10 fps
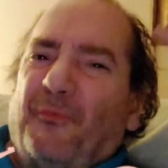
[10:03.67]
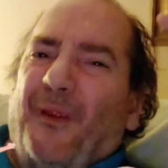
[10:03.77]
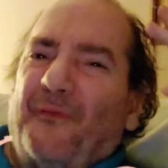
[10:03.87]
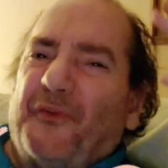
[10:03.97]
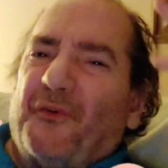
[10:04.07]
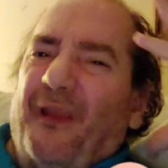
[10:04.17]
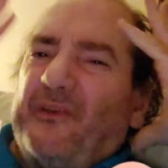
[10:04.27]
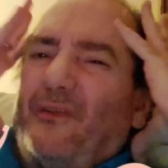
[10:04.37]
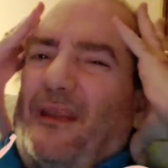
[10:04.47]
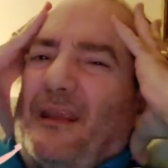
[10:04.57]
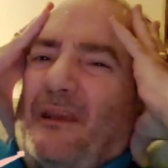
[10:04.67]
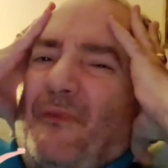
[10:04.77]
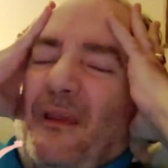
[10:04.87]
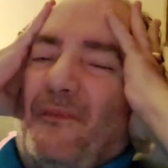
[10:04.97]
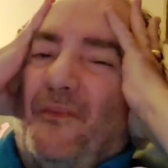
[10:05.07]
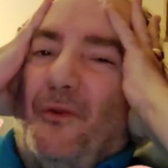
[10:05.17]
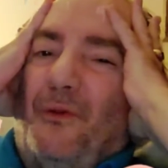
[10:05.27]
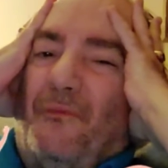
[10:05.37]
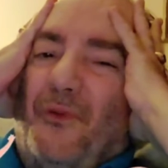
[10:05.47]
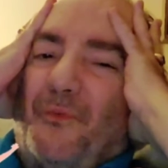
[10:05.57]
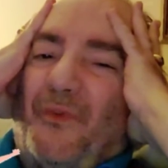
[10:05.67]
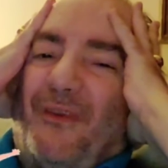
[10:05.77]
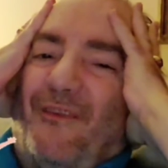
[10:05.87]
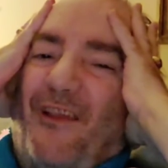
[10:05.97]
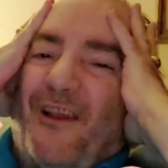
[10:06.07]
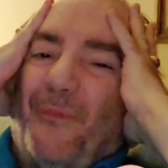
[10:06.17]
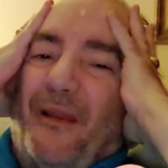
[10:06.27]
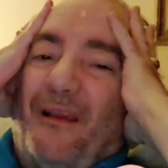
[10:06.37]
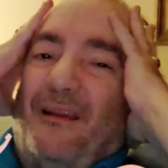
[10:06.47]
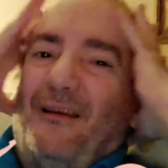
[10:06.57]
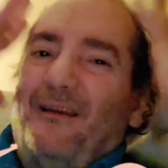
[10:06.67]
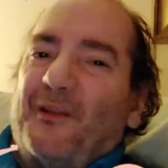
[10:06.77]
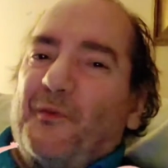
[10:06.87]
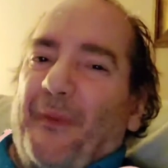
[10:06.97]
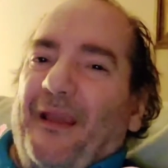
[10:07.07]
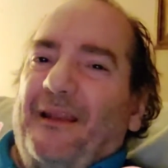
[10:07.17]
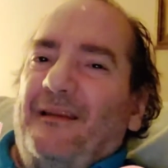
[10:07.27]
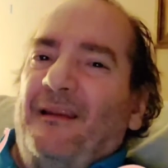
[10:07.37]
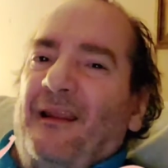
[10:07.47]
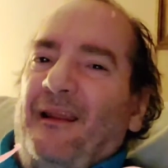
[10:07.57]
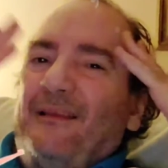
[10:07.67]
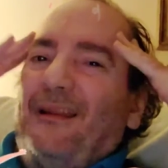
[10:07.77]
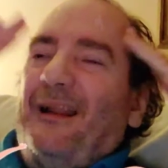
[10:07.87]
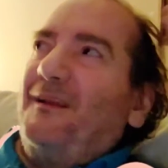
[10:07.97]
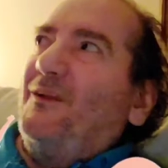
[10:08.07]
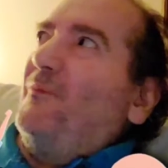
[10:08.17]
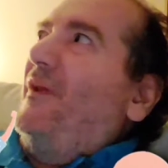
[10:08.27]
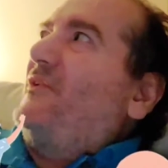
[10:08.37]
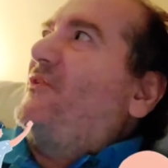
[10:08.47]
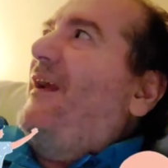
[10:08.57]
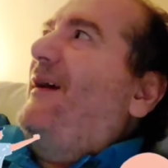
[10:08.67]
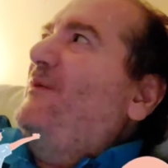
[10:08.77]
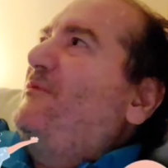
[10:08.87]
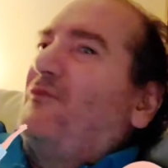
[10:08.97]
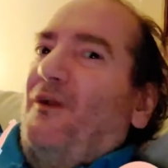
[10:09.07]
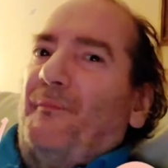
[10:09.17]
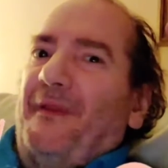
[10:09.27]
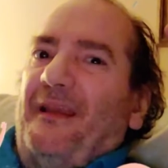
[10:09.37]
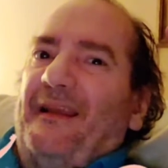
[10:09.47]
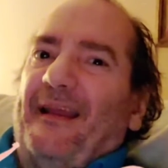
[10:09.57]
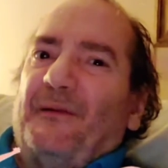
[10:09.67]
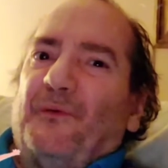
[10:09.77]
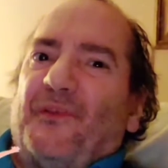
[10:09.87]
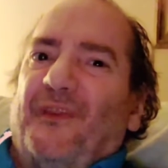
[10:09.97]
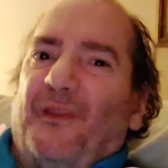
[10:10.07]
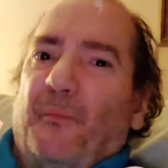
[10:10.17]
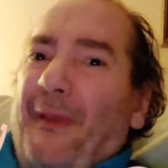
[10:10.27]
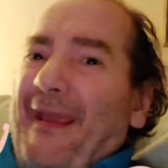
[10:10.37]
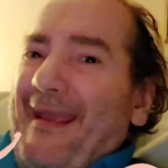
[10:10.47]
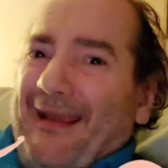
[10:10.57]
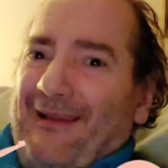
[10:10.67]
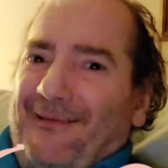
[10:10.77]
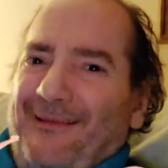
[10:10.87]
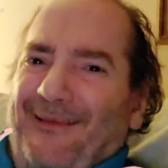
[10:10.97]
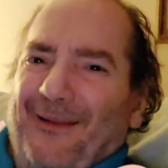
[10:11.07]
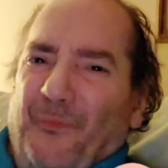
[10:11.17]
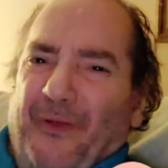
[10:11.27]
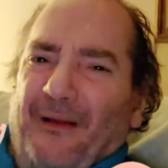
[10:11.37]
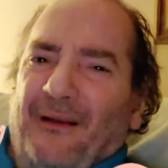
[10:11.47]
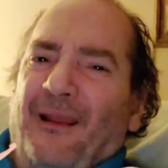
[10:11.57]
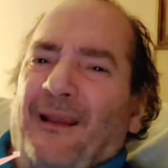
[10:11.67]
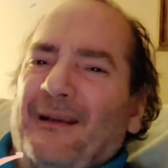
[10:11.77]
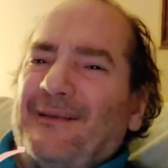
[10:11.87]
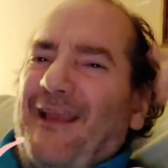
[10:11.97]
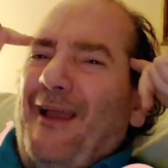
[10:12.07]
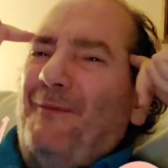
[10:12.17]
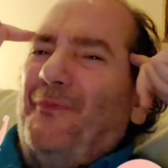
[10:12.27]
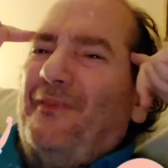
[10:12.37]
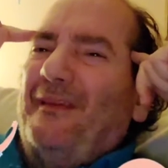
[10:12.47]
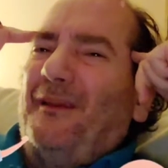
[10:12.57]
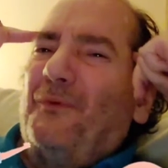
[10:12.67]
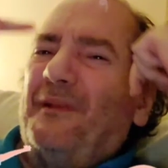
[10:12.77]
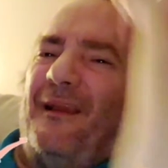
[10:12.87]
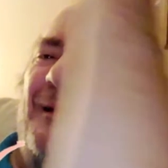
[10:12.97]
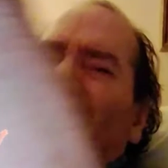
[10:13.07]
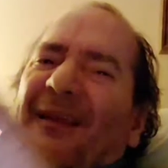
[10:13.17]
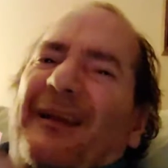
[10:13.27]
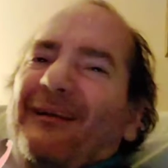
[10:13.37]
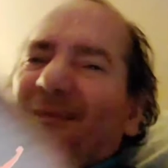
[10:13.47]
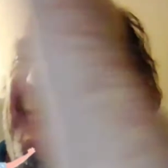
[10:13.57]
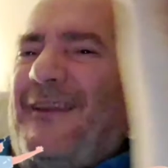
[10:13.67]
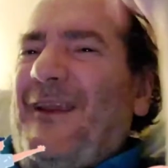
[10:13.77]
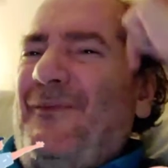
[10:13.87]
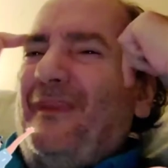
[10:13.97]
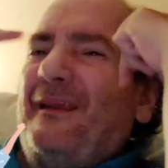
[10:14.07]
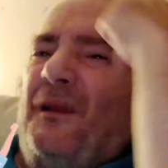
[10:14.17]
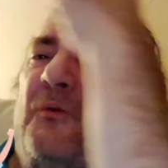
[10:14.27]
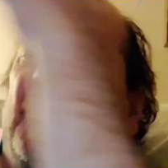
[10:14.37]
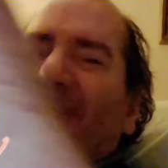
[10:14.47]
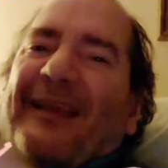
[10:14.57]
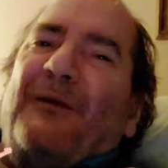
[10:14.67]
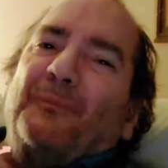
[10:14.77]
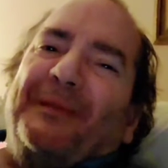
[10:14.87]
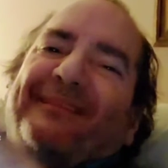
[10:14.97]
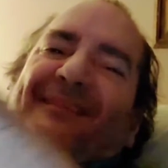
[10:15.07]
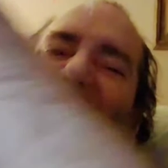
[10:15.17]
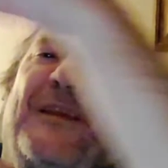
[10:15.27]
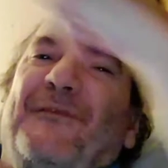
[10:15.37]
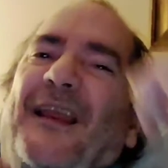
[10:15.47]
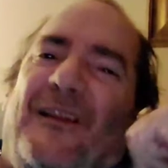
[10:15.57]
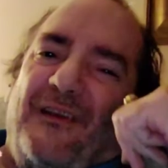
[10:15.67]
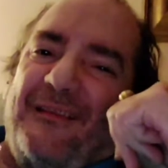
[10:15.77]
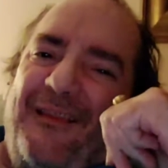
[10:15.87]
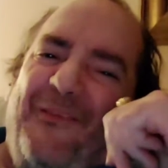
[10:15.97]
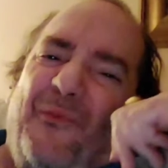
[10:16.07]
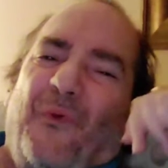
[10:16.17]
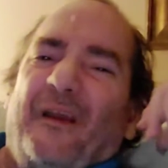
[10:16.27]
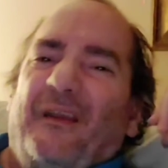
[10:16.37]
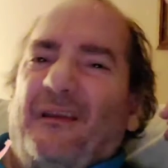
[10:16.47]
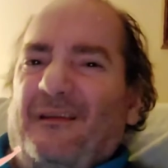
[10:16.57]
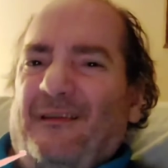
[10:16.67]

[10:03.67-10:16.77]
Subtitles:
from every direction. Like if the universe was inside my head and expanded, then I could measure out from it and I would see the past. Isn't that weird? Because I'm seeing what's out there, the same thing what they would be seeing if they looked this way,